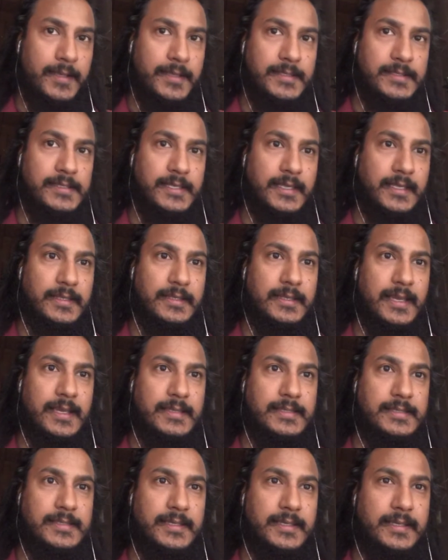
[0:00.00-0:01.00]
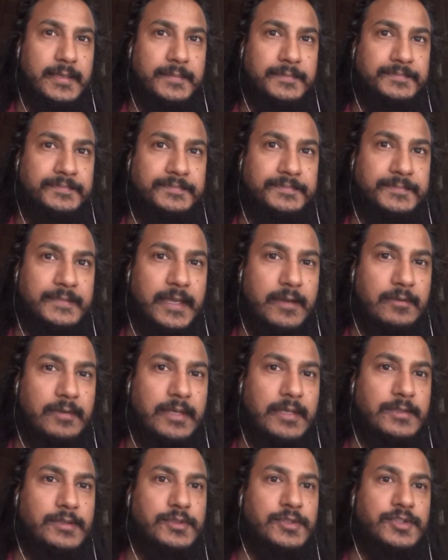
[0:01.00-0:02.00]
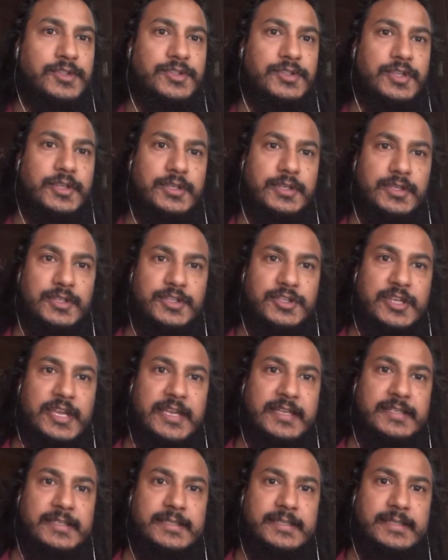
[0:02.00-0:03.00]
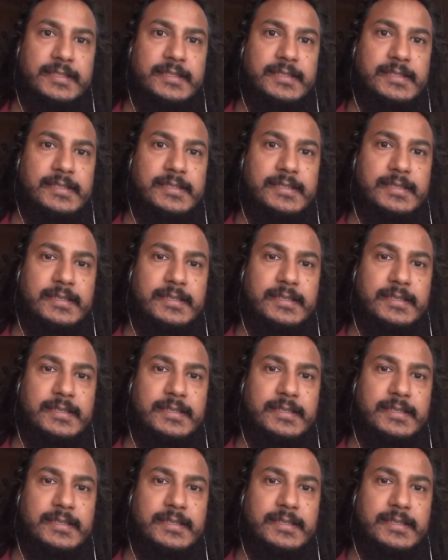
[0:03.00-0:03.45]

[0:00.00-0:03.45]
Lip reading: Saying that, I would like to chant this